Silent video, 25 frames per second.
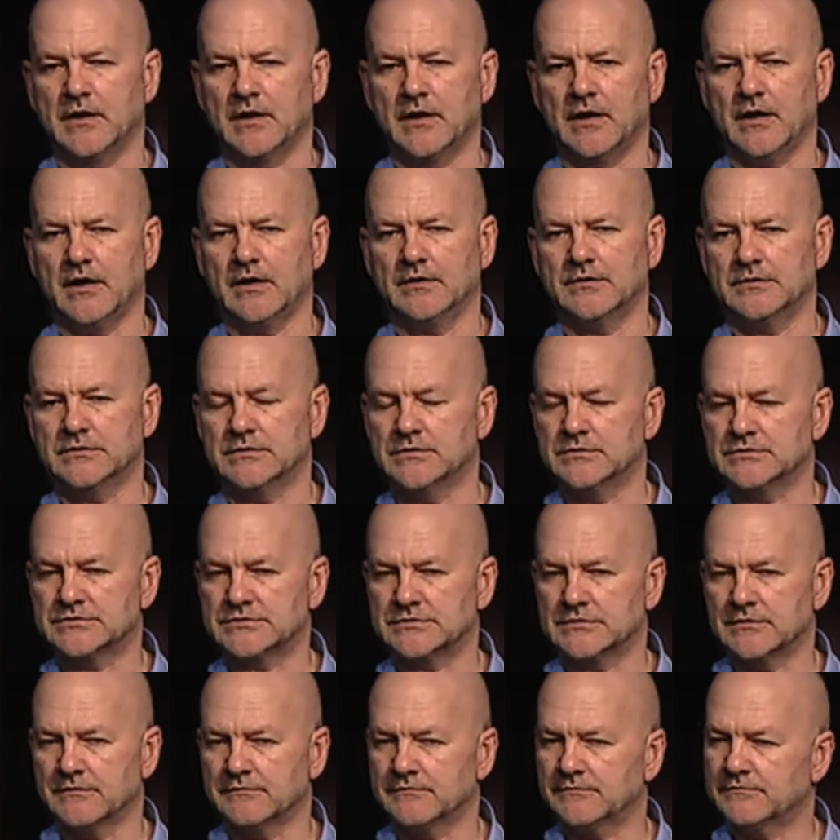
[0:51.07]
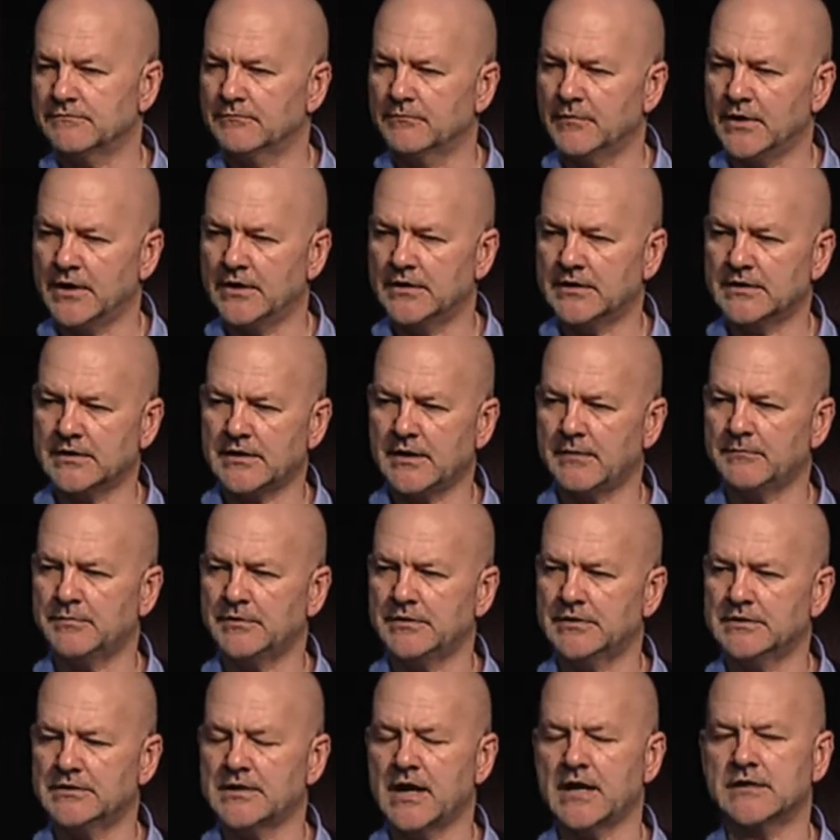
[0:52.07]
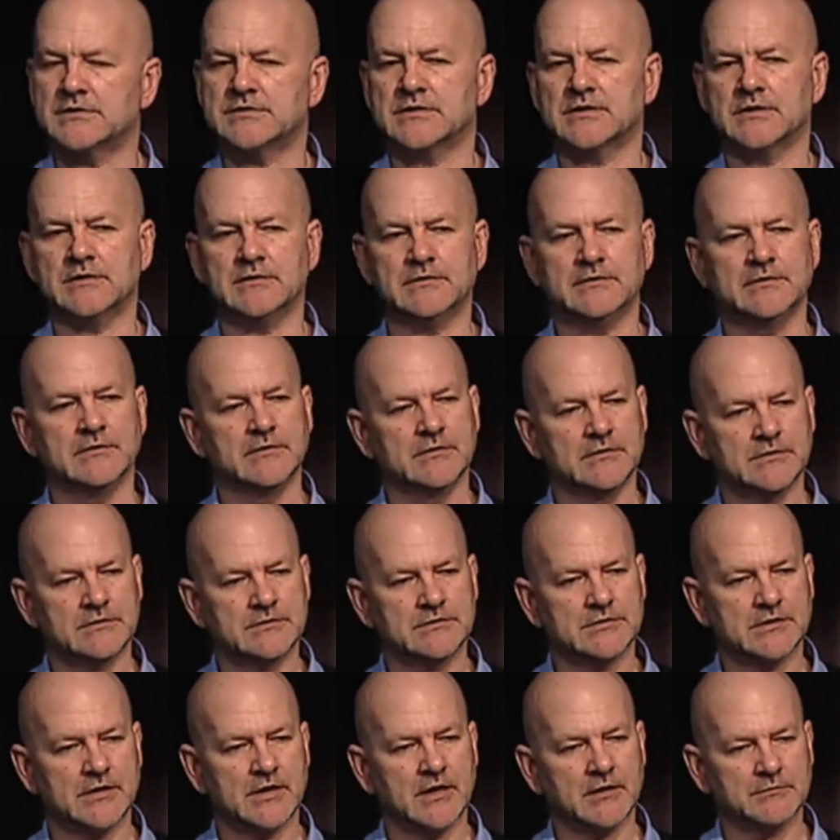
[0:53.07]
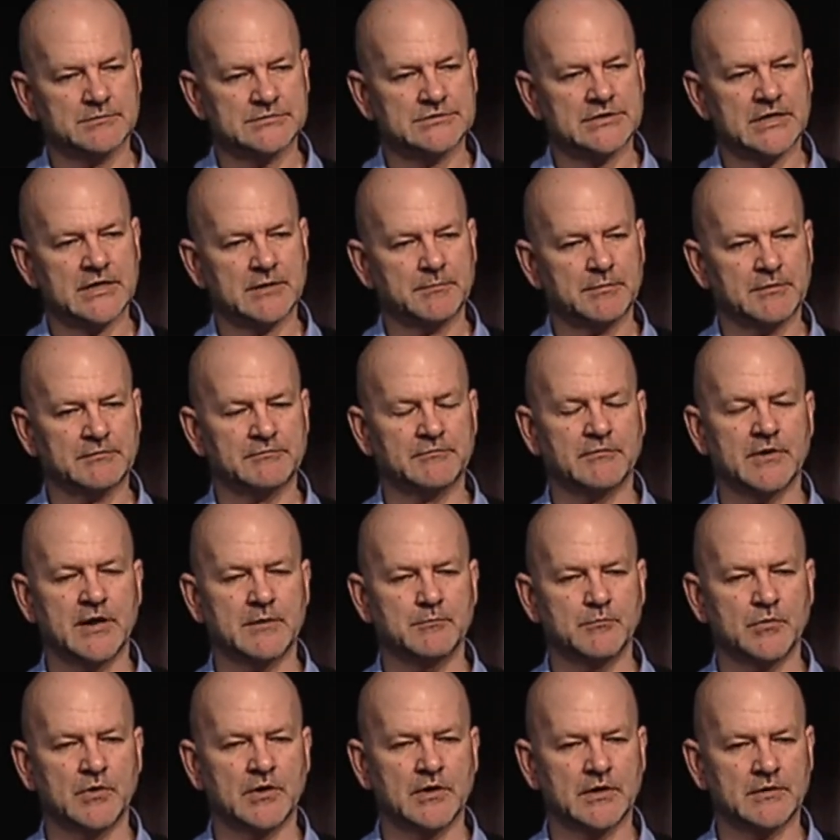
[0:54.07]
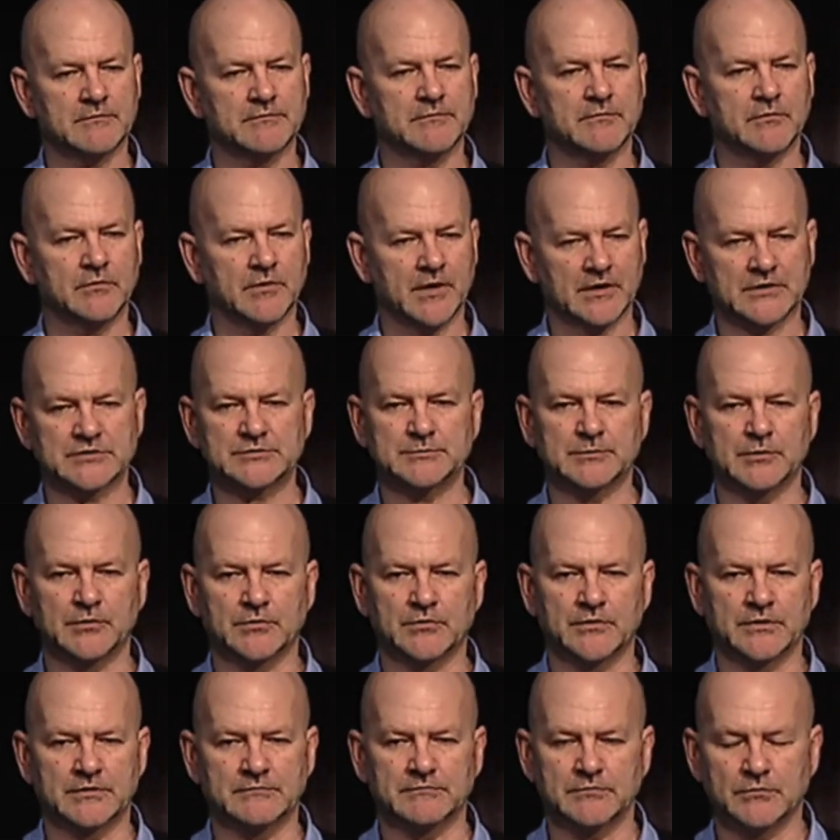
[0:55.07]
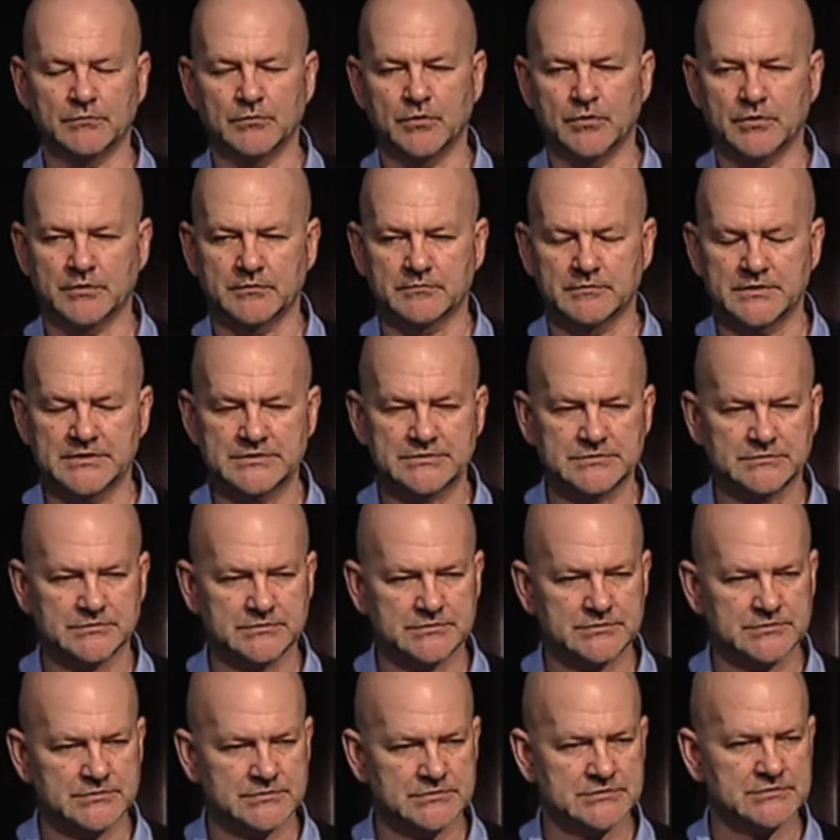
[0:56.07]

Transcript: the use of mining company data to help set up a framework for exploring for water resources.